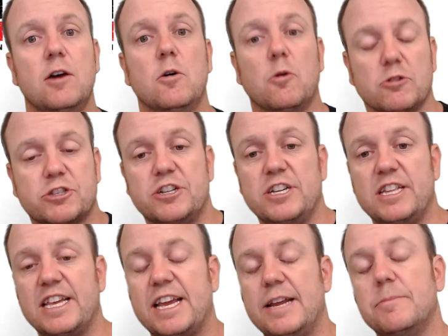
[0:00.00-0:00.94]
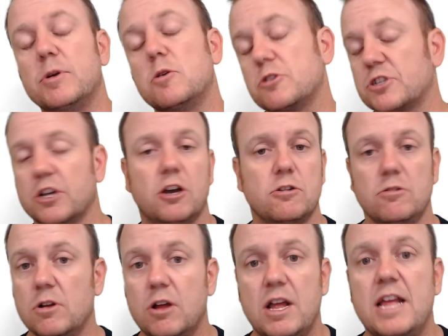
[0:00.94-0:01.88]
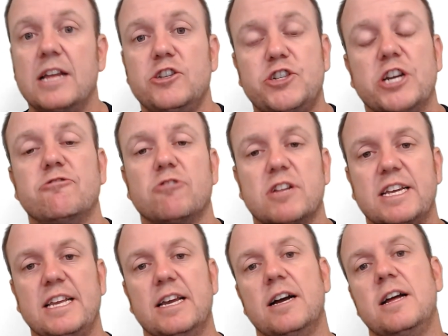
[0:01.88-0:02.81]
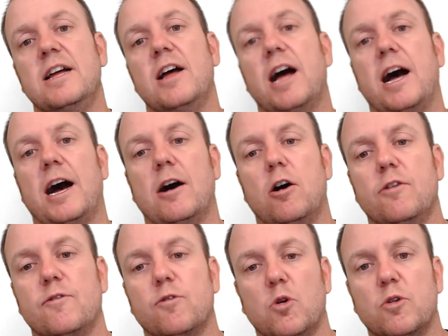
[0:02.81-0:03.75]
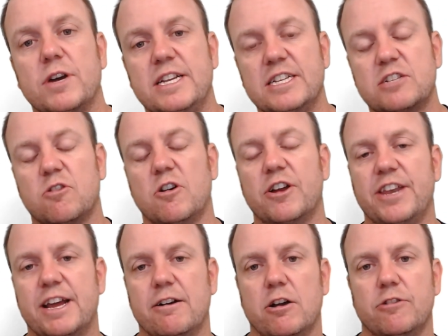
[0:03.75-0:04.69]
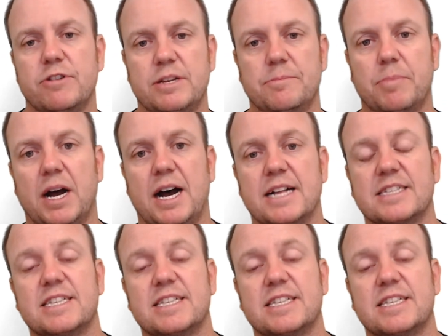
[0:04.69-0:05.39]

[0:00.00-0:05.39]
also near the end, but also generally overall it is quite narrow in parts.